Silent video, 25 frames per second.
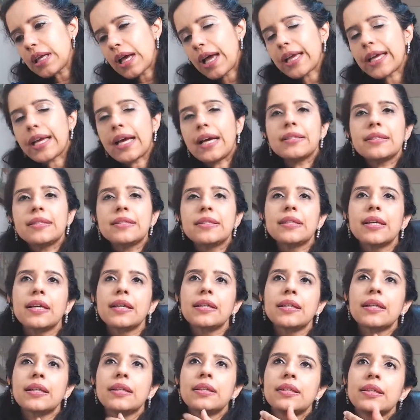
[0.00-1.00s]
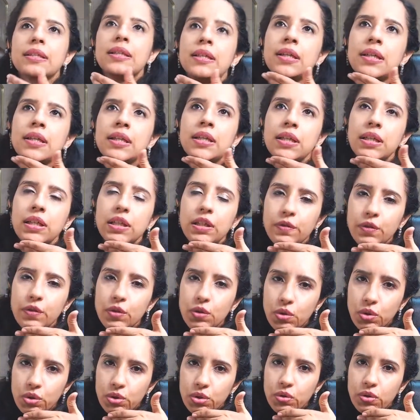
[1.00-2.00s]
I can't say that if you
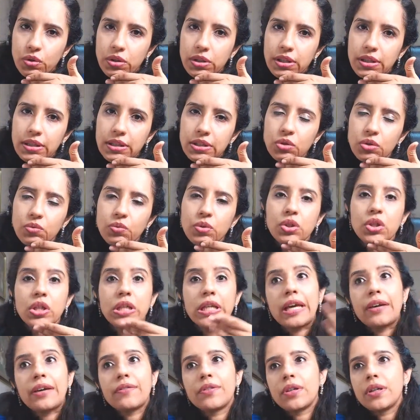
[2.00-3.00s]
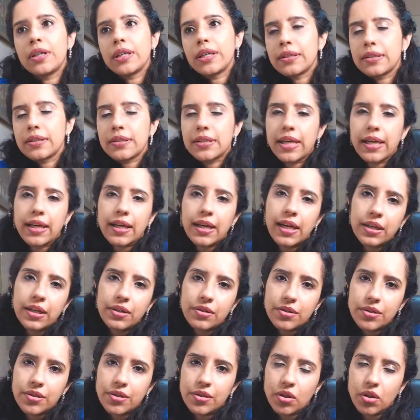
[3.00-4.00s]
go through ease, you would never need a
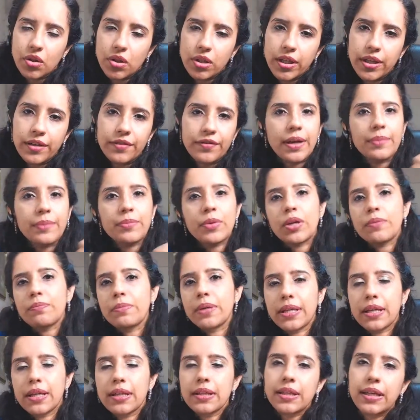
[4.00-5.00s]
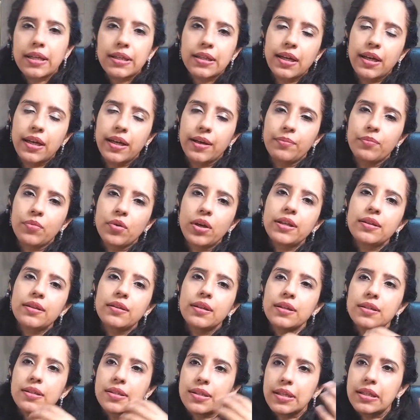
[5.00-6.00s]
psychiatrist in your life. I'm not making that claim, right?
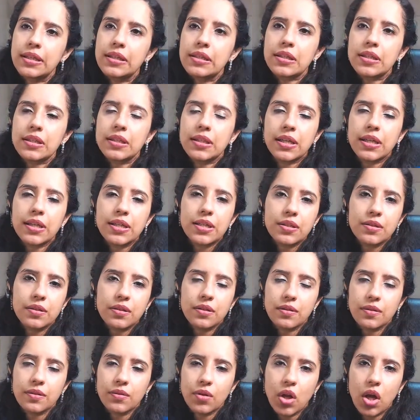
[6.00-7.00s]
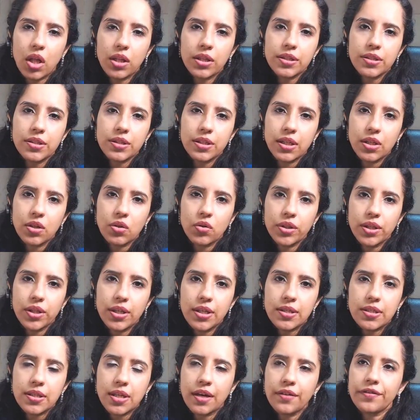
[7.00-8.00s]
They're skilled in their knowledge, they know
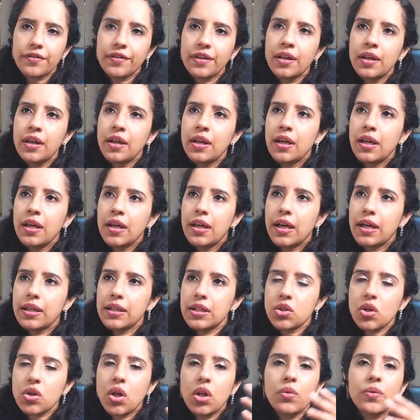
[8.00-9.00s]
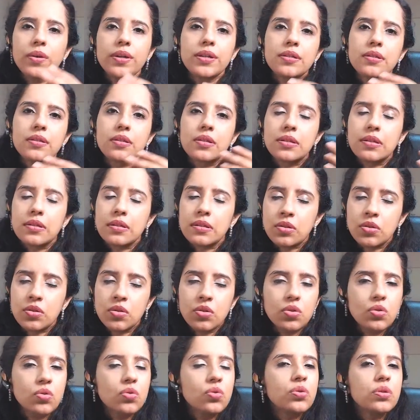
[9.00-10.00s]
their stuff, and it's always to
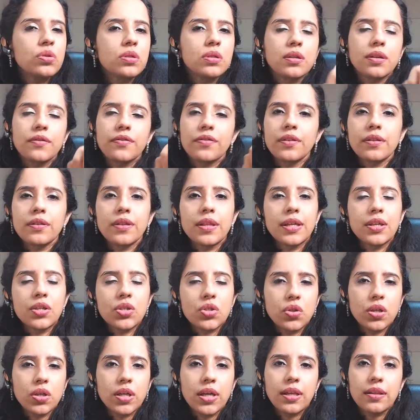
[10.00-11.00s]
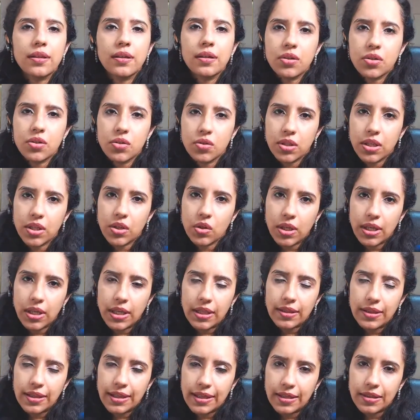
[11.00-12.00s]
do different things together so that you
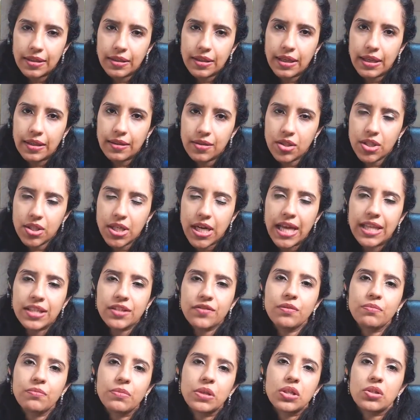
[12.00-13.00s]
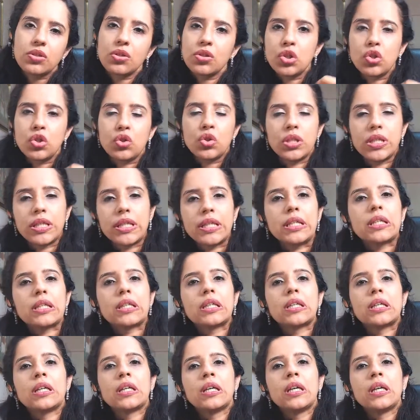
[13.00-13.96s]
get the transformation you need.